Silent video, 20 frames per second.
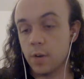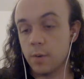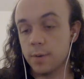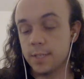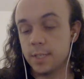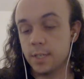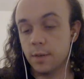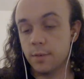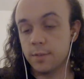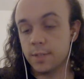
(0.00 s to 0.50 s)
and
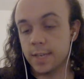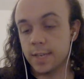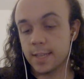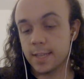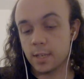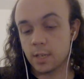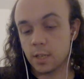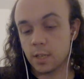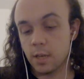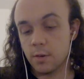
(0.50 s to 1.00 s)
stuff to get
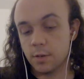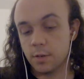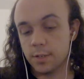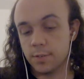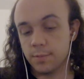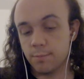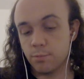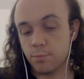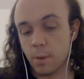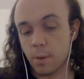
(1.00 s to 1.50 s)
the cloak to
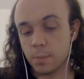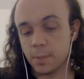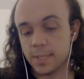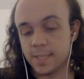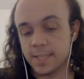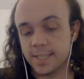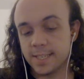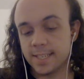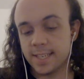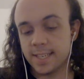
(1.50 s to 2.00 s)
properly
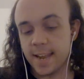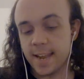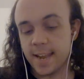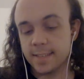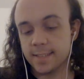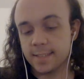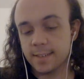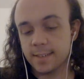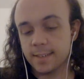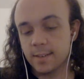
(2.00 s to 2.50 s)

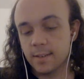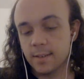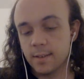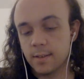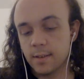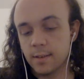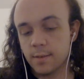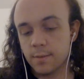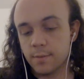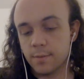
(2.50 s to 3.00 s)
sit
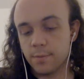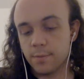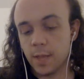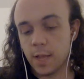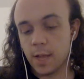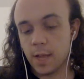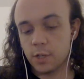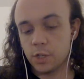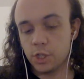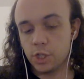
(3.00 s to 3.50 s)

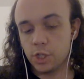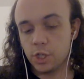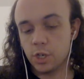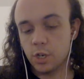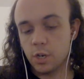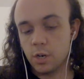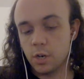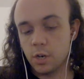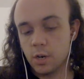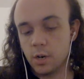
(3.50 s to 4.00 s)
flush.
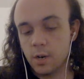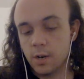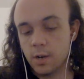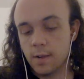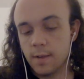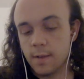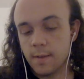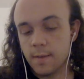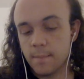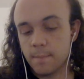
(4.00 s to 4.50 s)

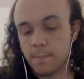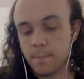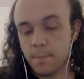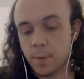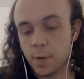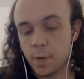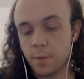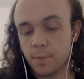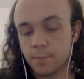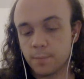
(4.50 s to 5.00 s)

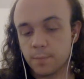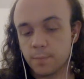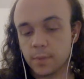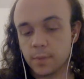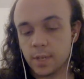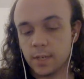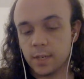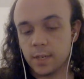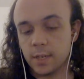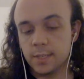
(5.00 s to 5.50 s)
But
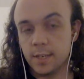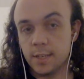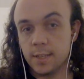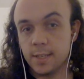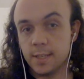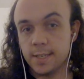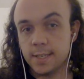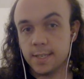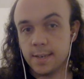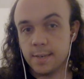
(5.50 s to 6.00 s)
I could
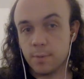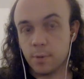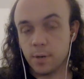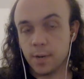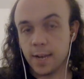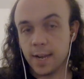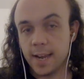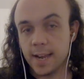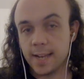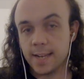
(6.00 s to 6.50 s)
certainly see one
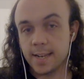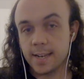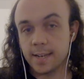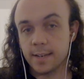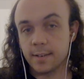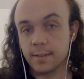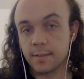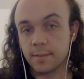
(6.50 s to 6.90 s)
hanging.